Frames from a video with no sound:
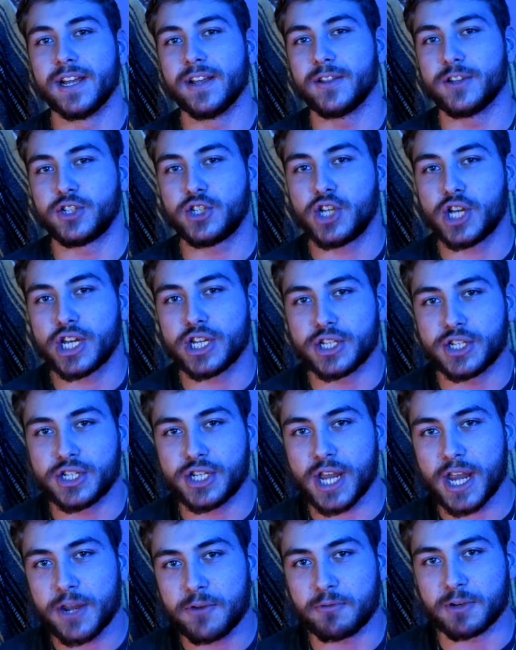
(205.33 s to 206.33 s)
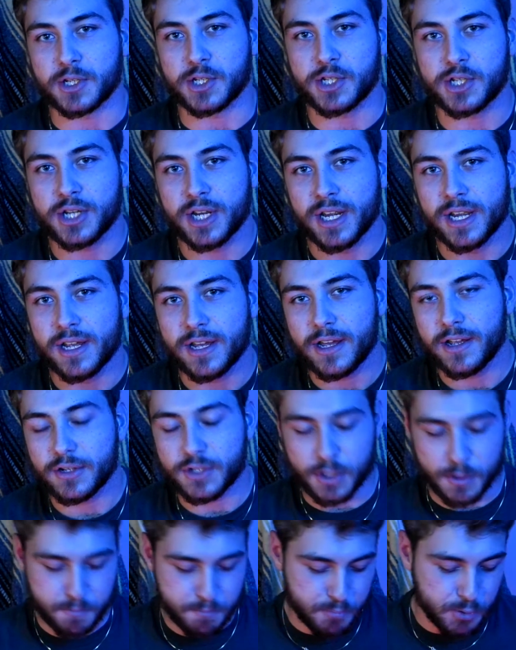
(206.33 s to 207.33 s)
The chicken sandwich. It
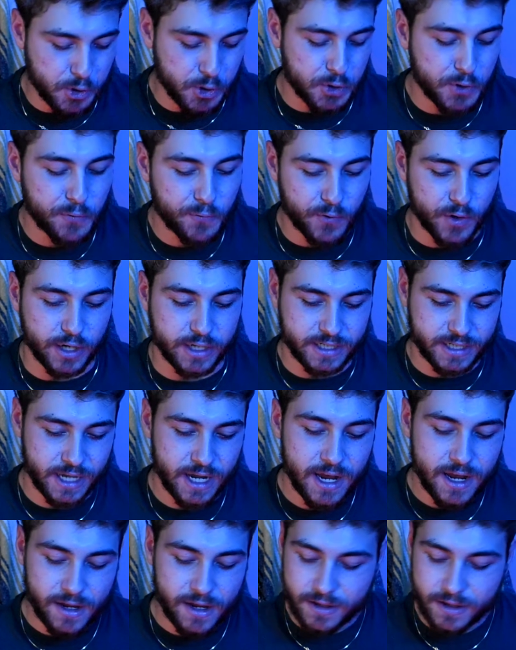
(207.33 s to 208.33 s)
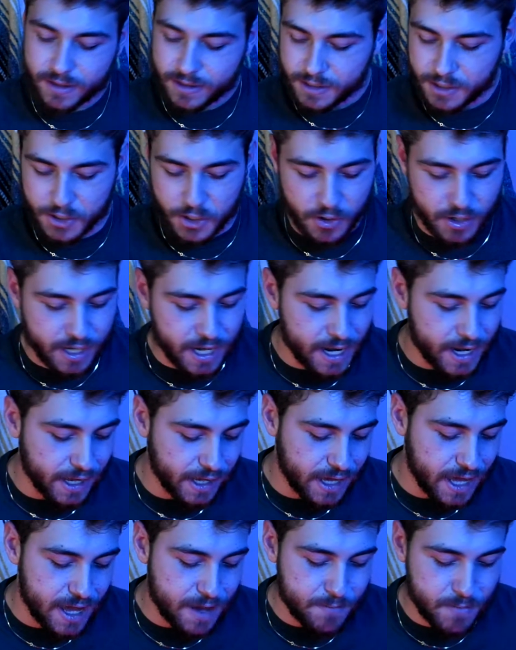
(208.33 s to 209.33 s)
was a perfect, you know, kind
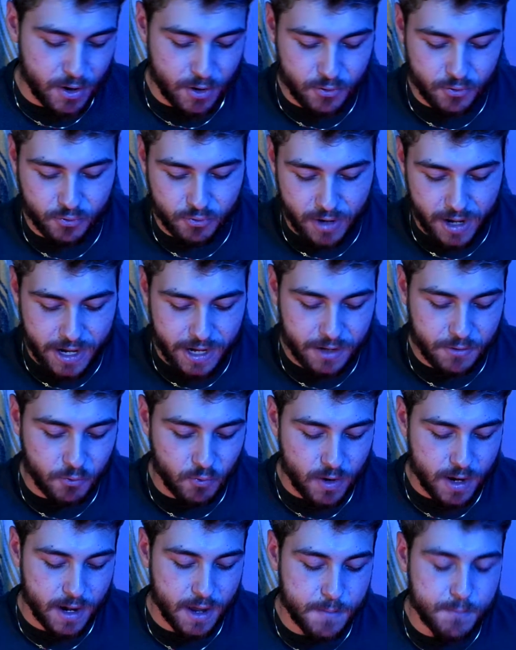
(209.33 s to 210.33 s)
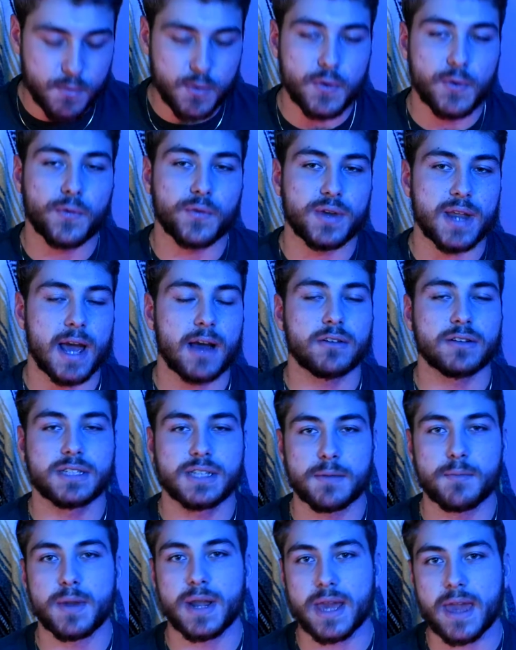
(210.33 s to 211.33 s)
of came out right when I moved down
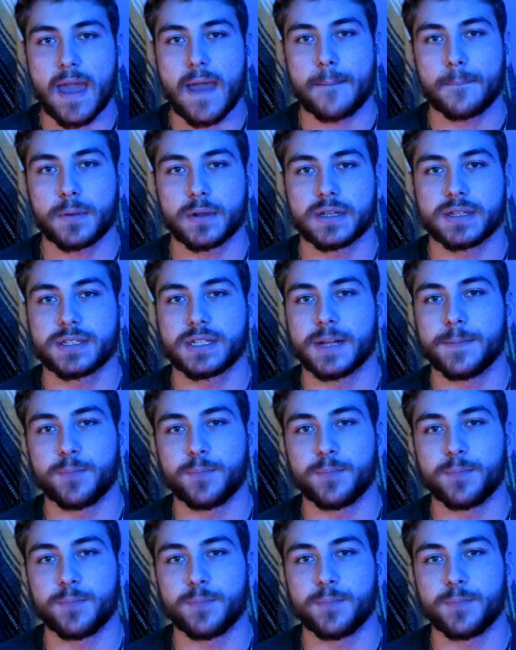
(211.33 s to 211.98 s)
to Minneapolis.